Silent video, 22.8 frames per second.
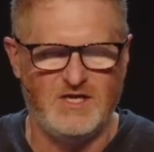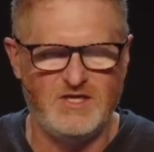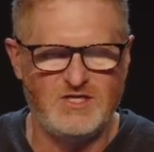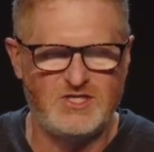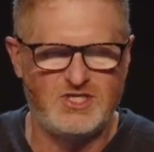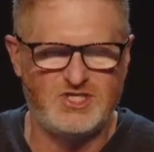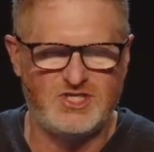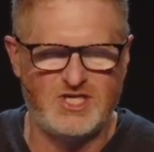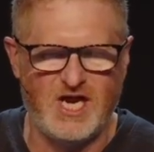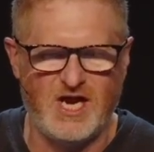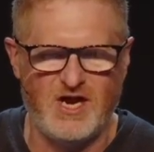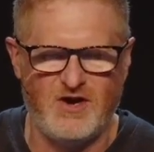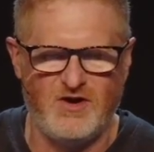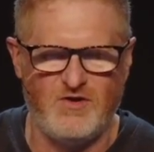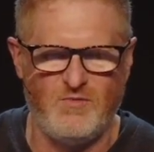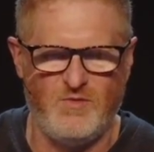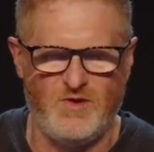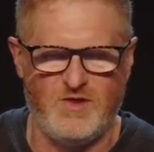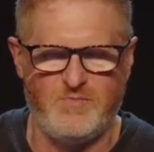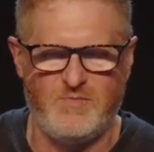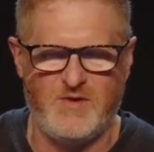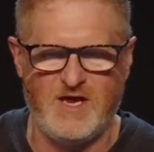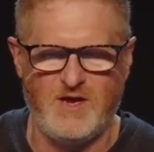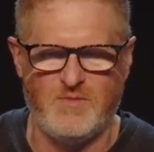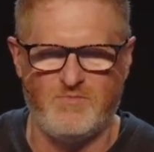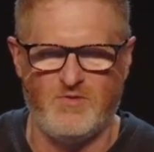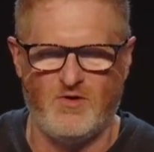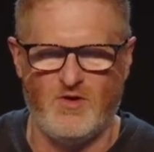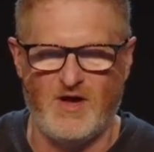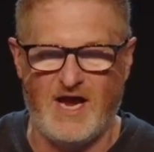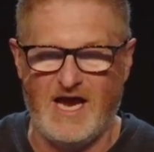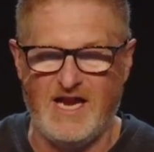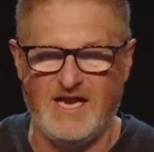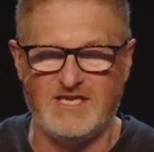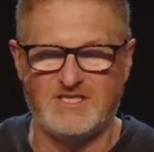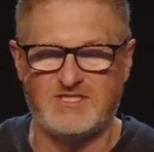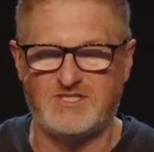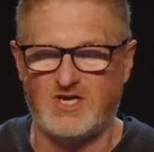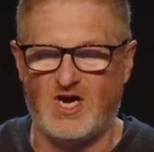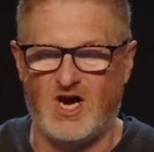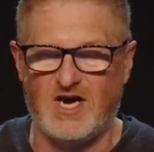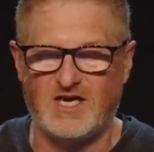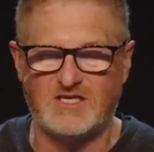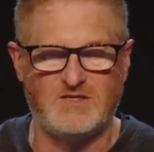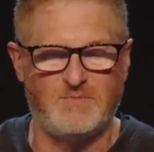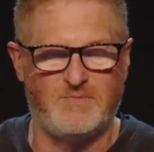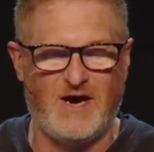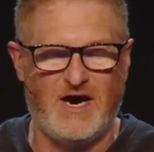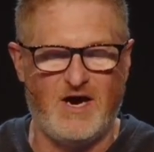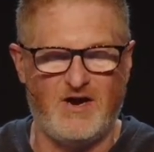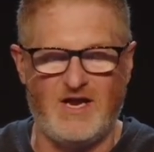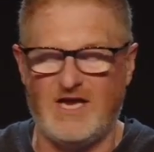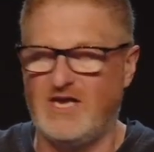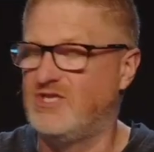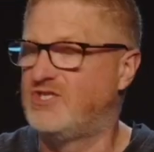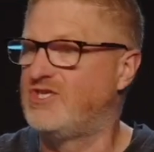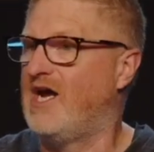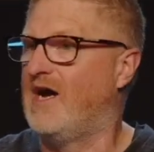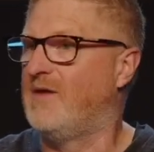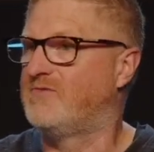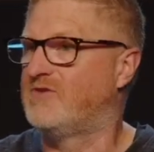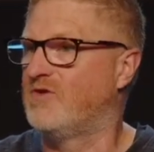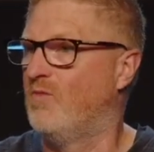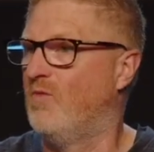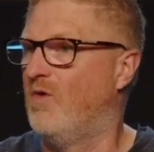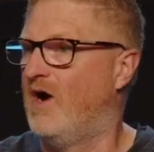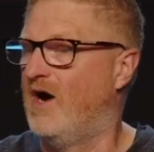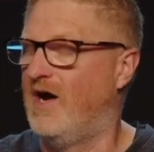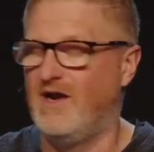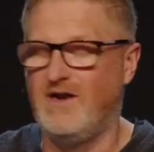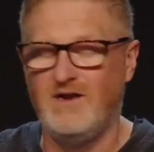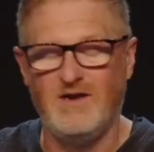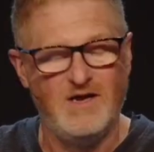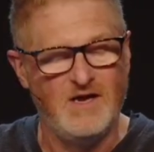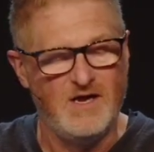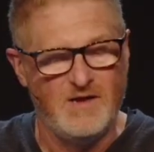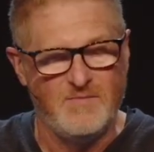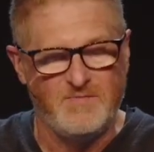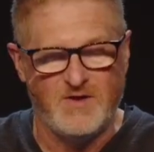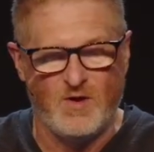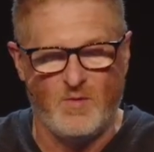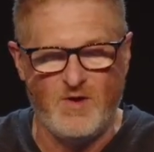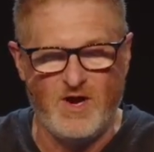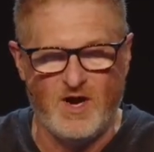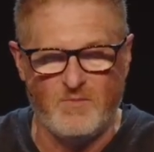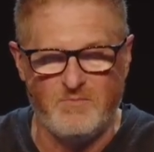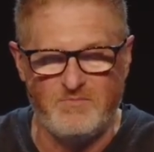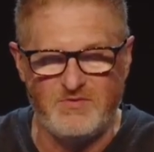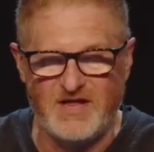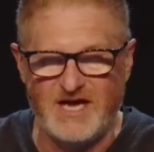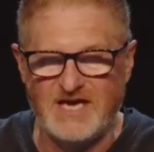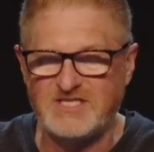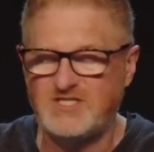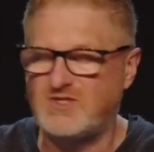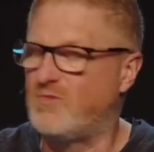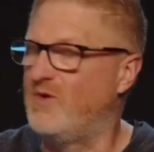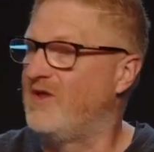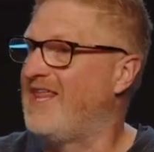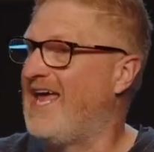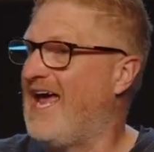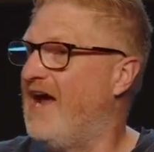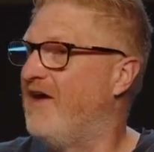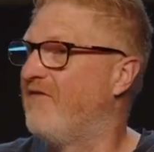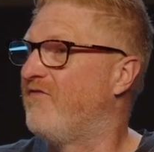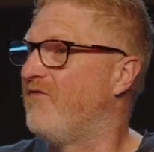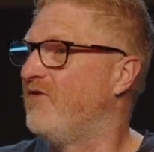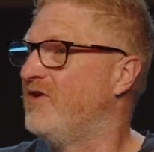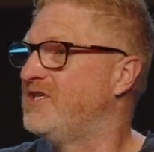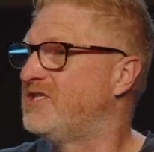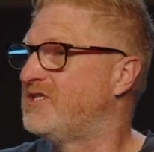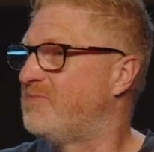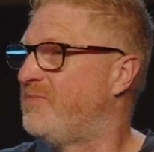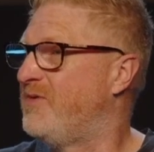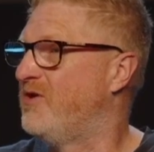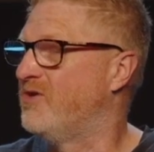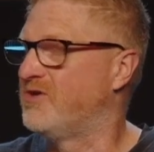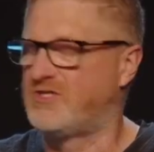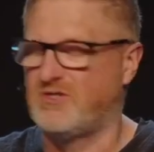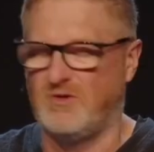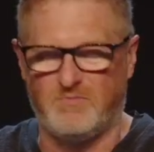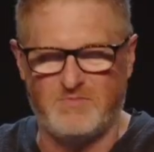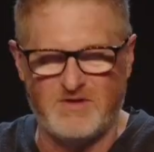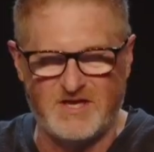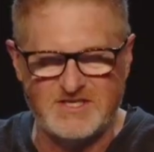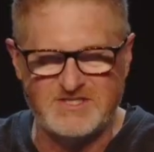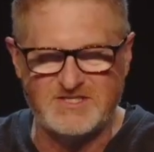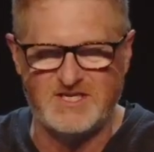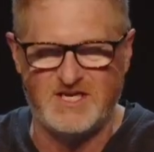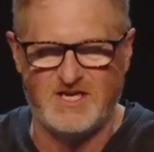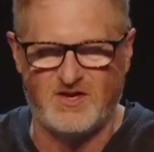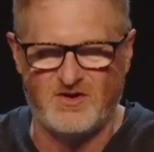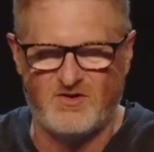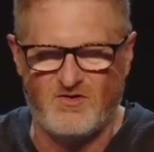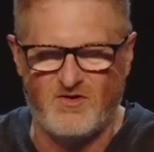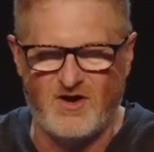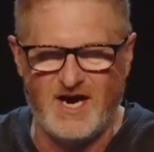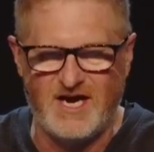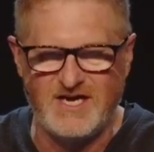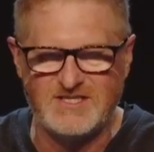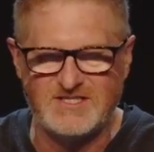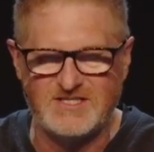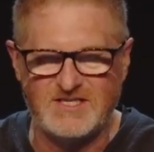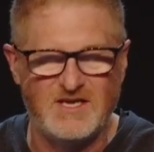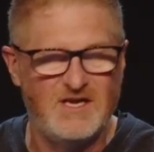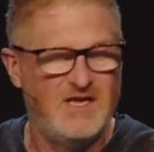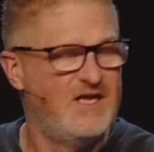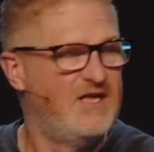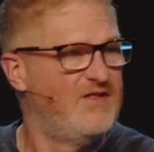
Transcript: shared with people. And he's talked about in chapter 1 that we are blessed with every spiritual blessing in Christ,